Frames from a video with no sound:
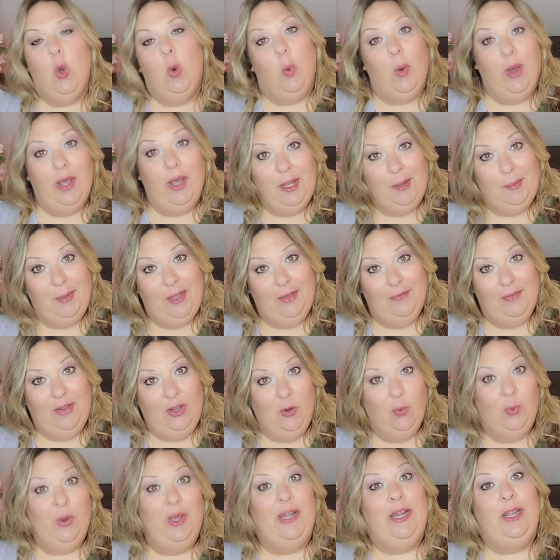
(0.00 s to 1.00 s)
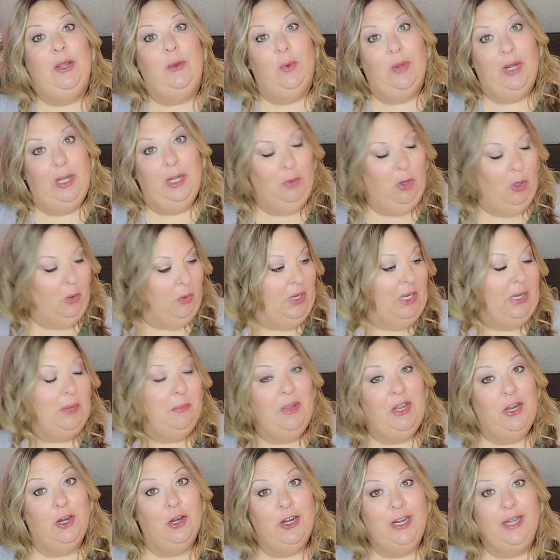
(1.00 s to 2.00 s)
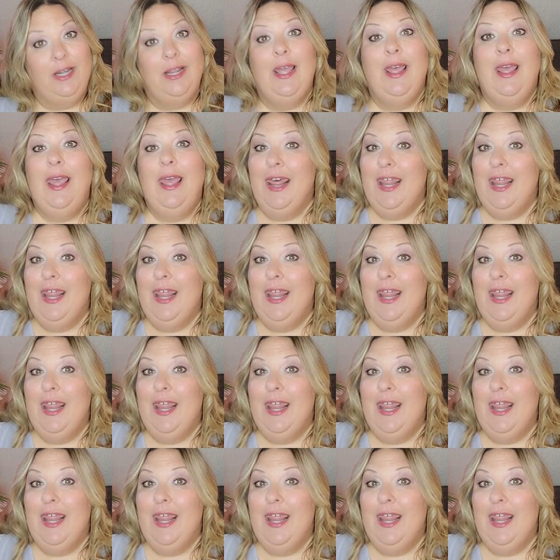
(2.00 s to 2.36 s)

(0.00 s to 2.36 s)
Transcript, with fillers: why I'm having a wedding when I'm already married.